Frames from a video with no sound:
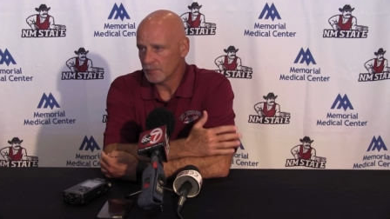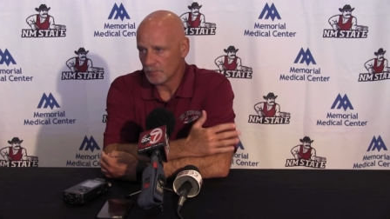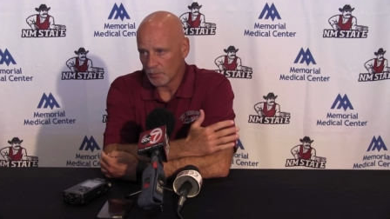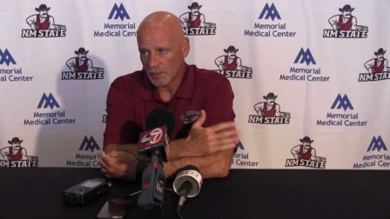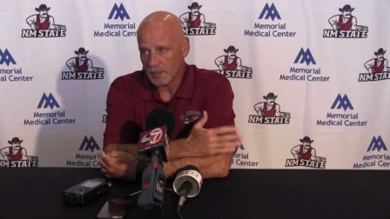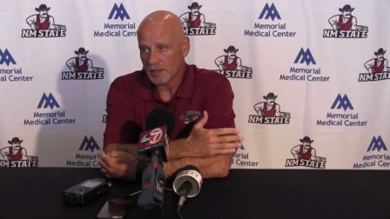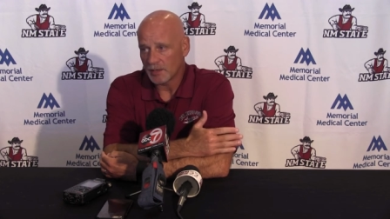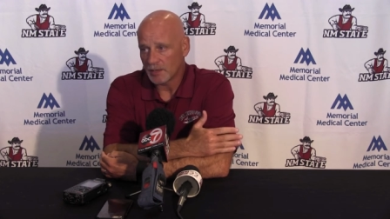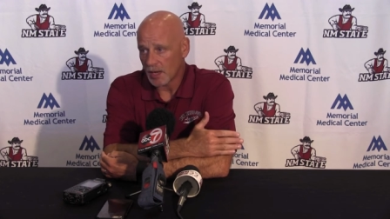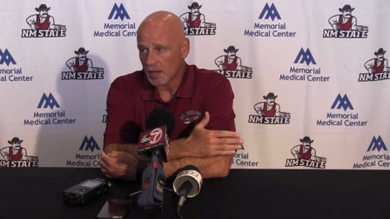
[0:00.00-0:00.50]

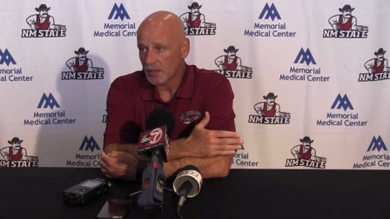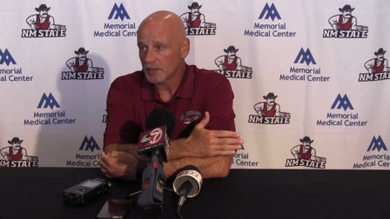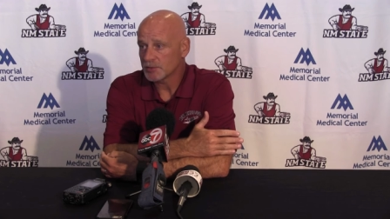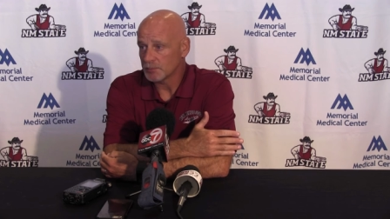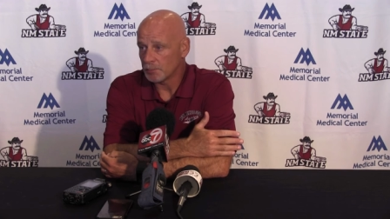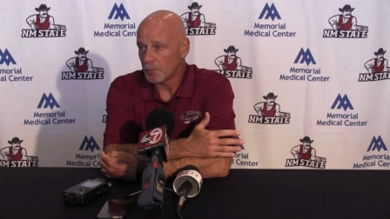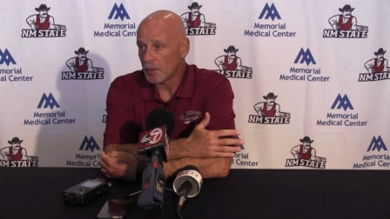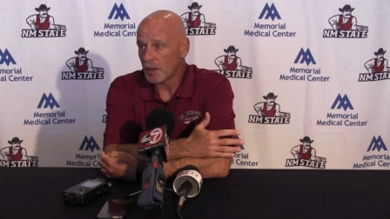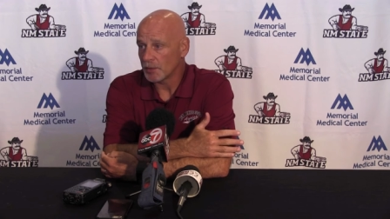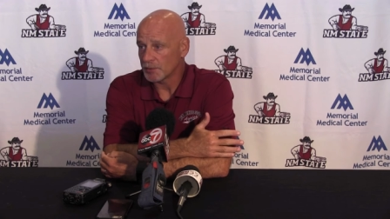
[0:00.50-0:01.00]
We got to knock
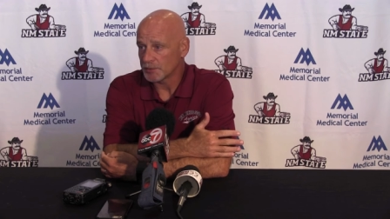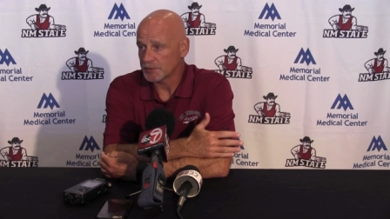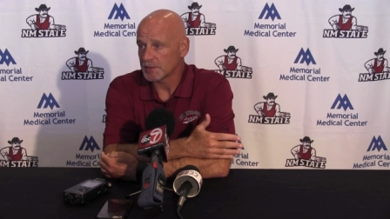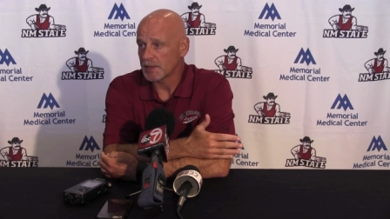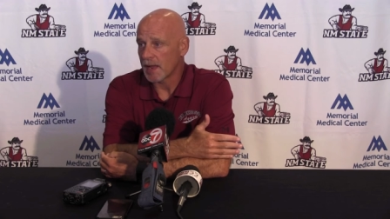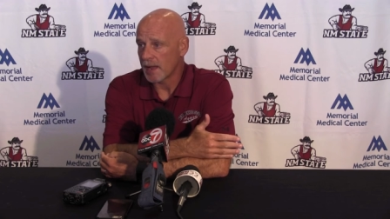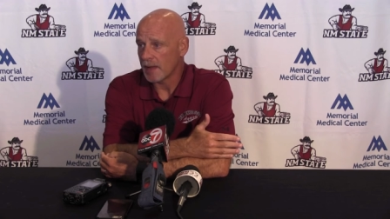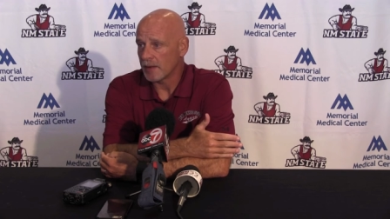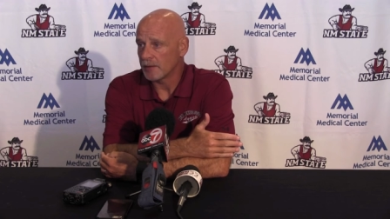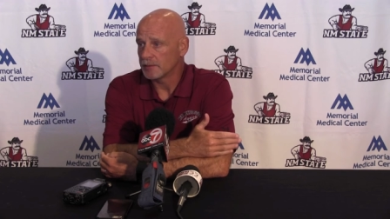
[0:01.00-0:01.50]
some balls
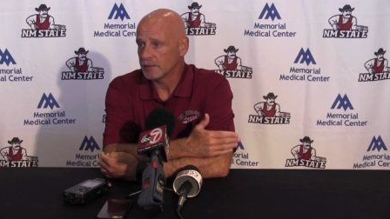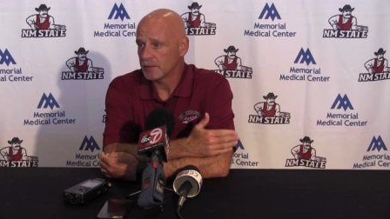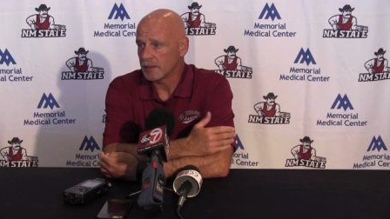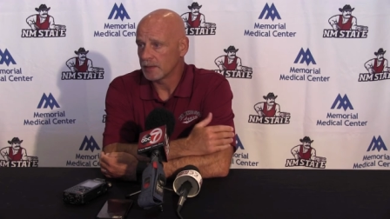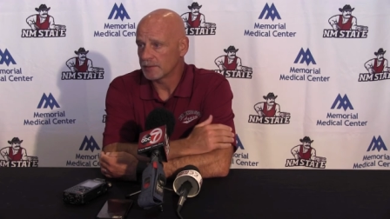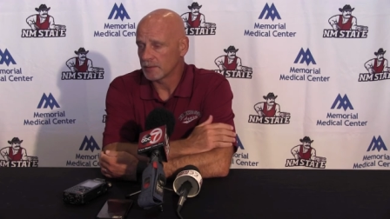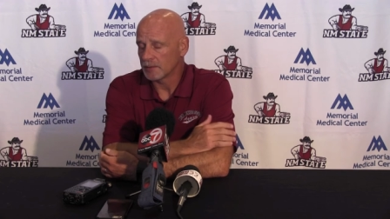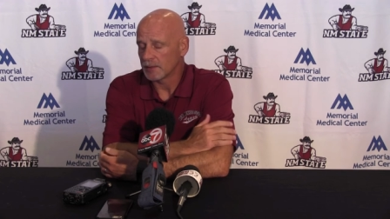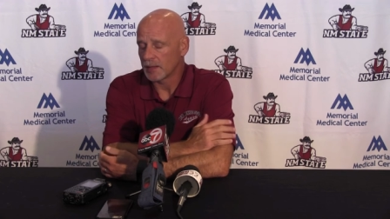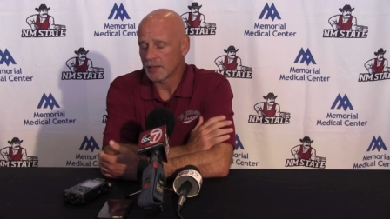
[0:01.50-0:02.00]
down
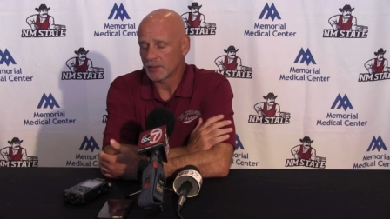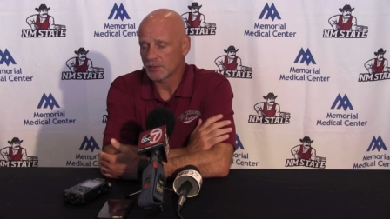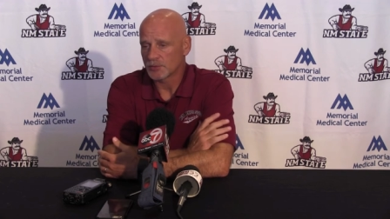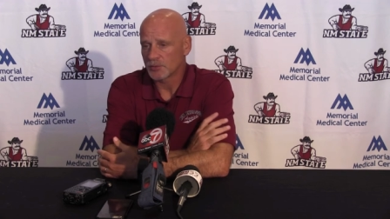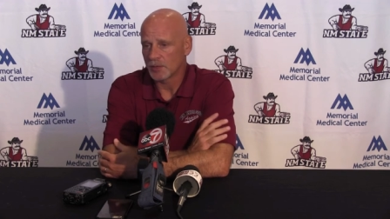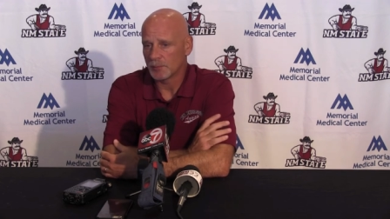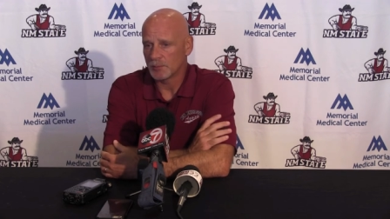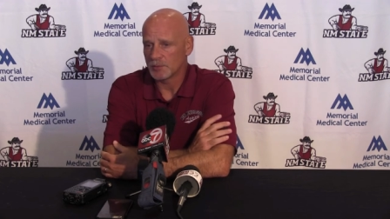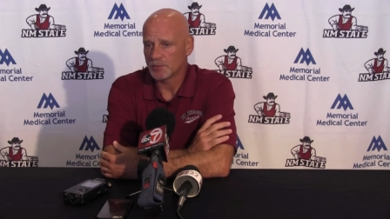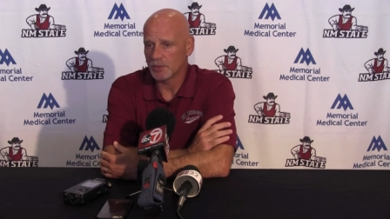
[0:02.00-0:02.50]
at the line of
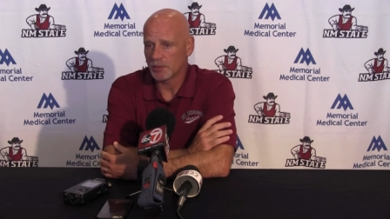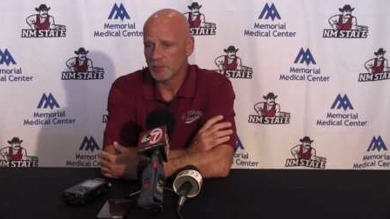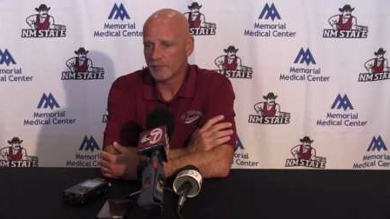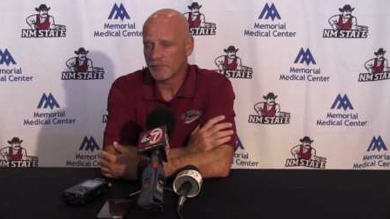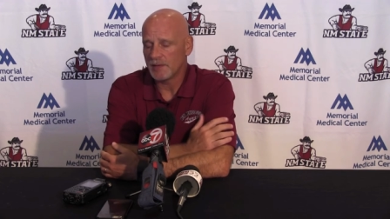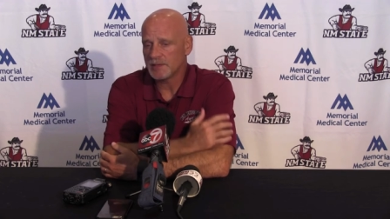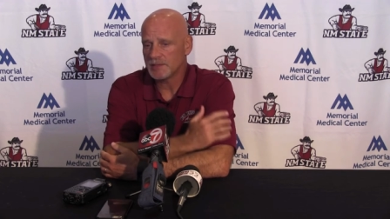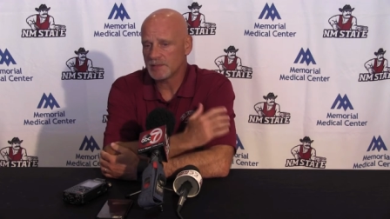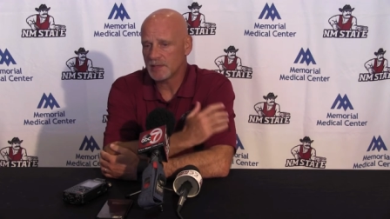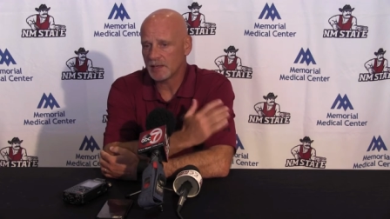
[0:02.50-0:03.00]
scrimmage. You know,
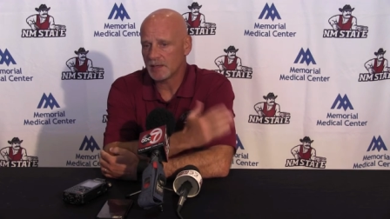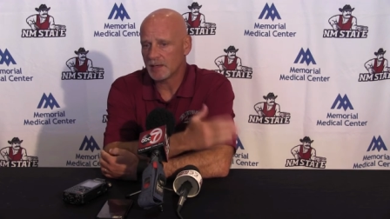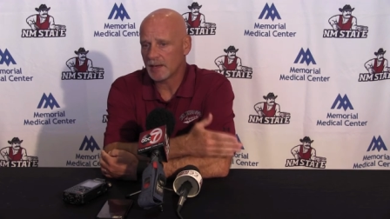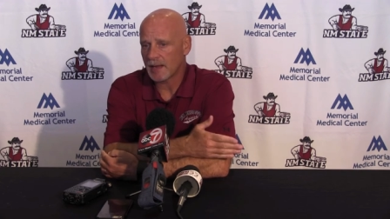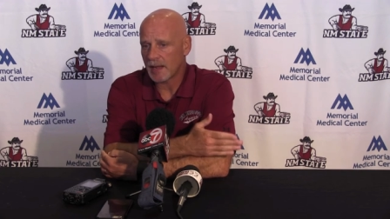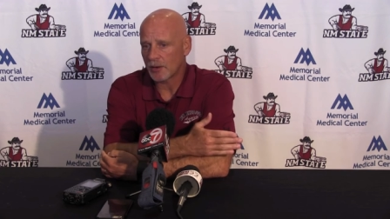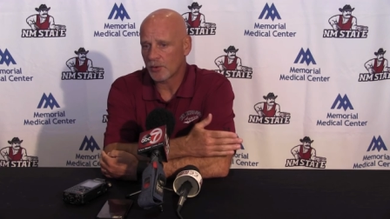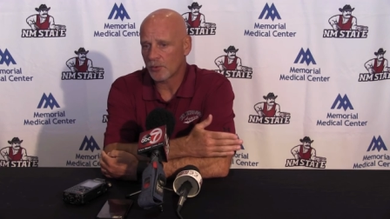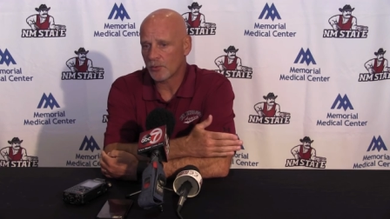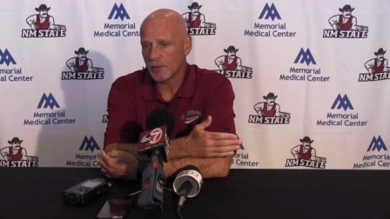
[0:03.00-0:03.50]
if he's getting it
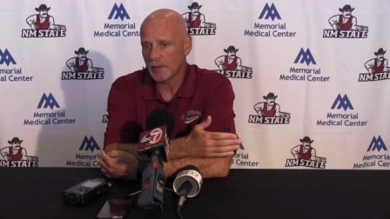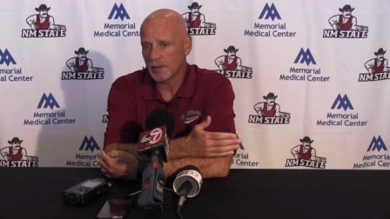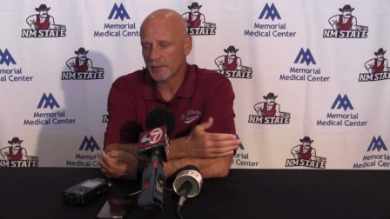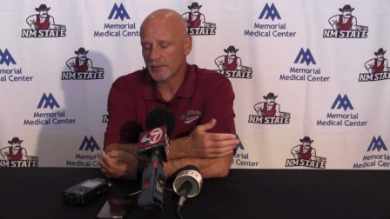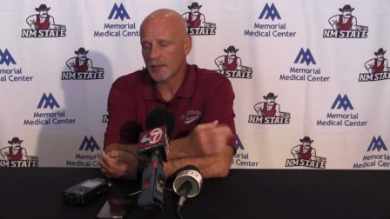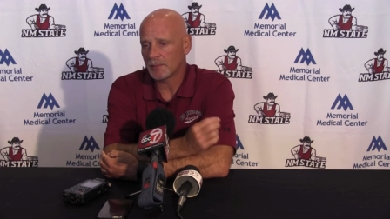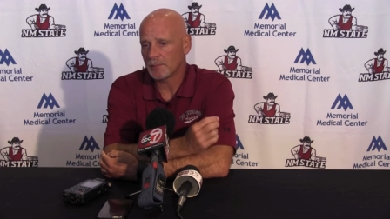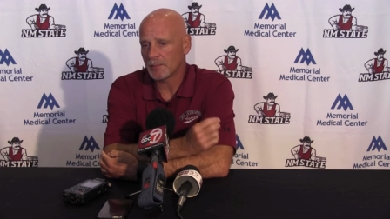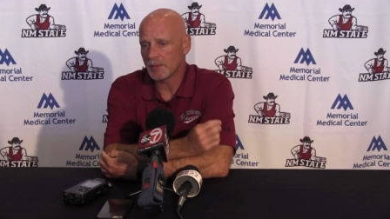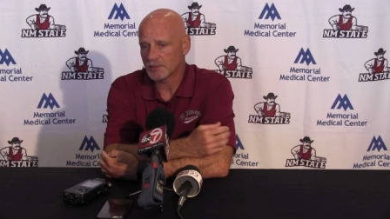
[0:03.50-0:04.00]
out
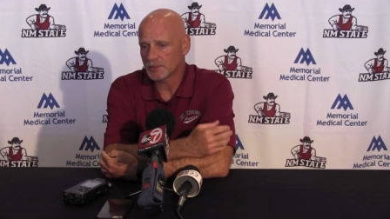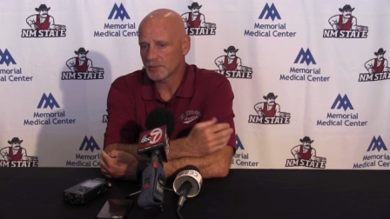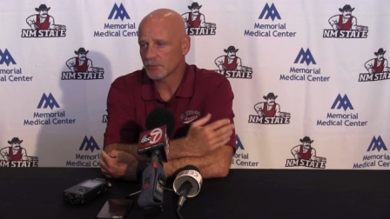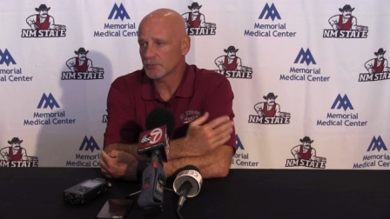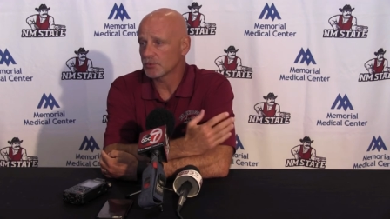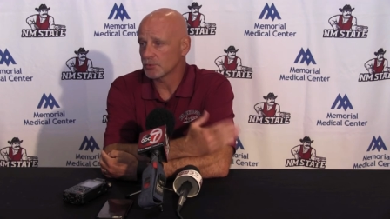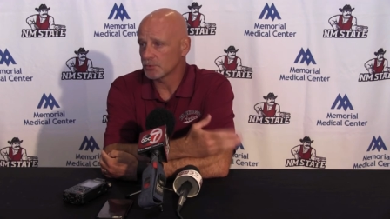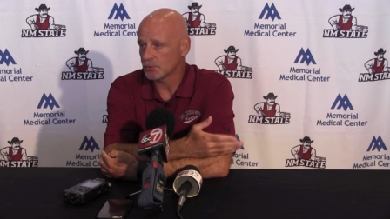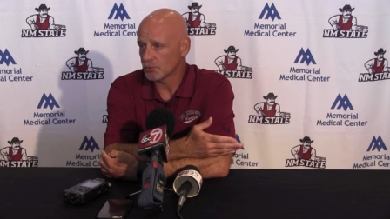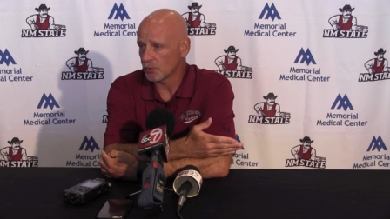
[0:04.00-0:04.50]
quick, that means
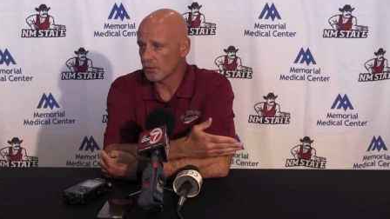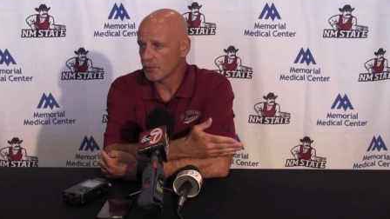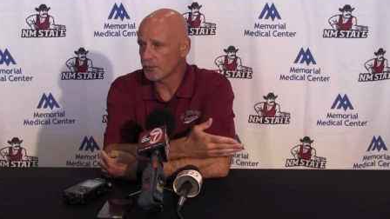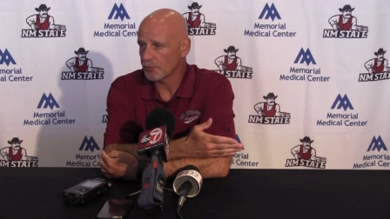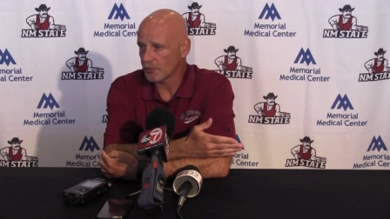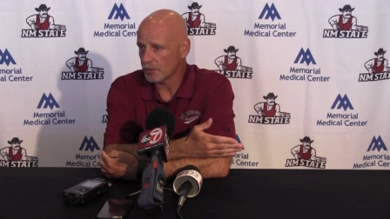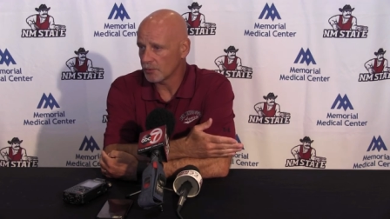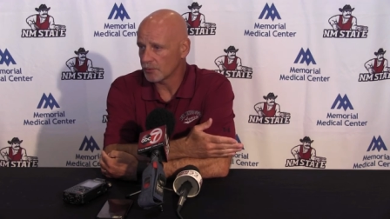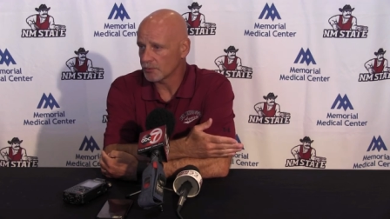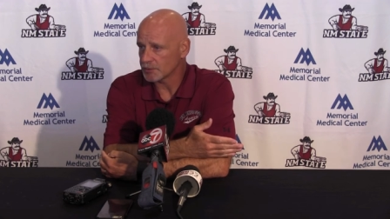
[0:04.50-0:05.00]
those are short
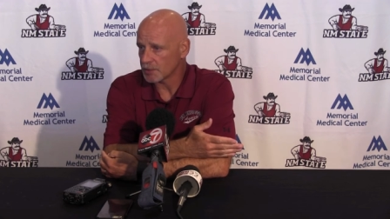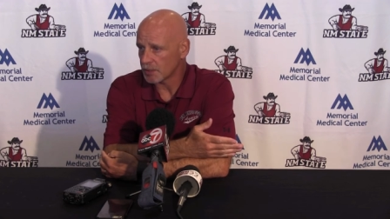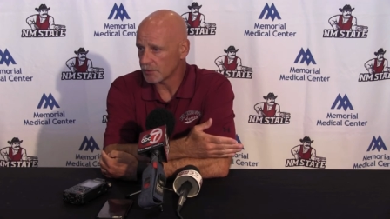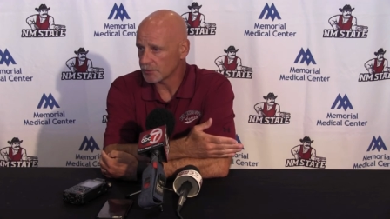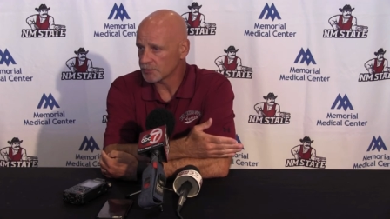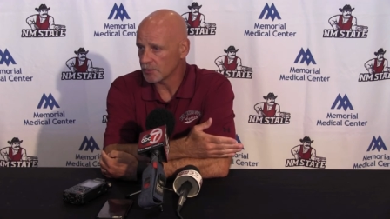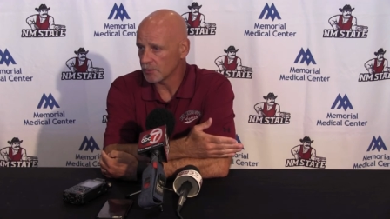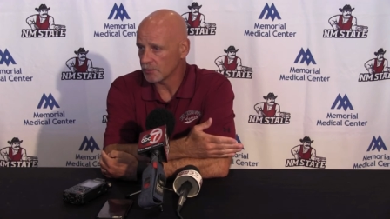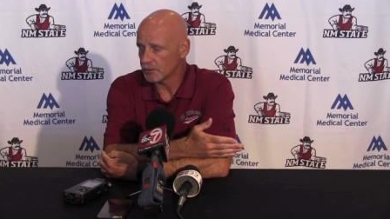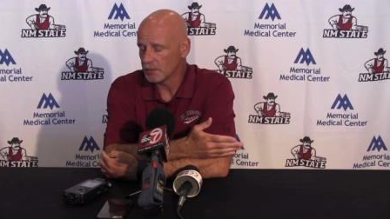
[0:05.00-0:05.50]
throws
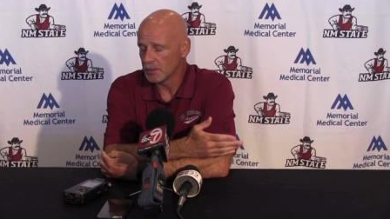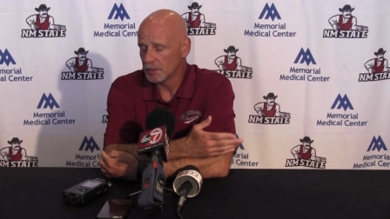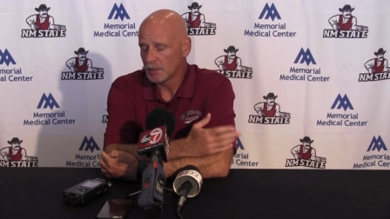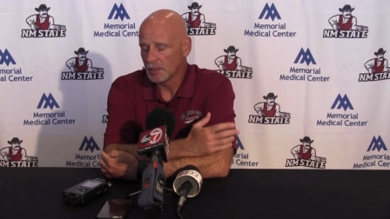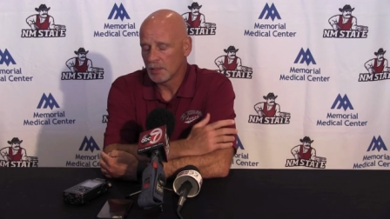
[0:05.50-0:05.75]
also.